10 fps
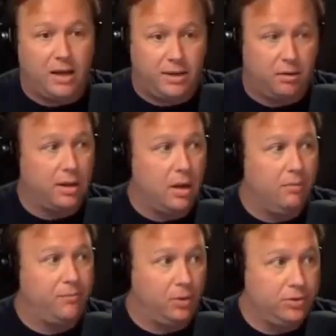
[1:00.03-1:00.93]
a year
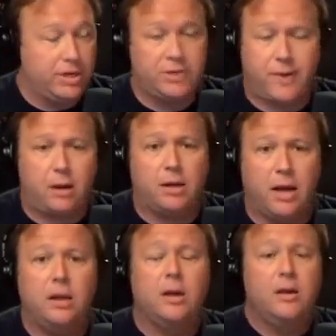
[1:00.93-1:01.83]
ago for Loose Change Final
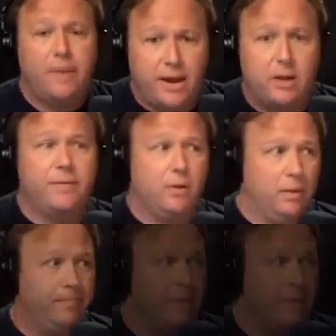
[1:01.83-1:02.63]
Cut. They interview him.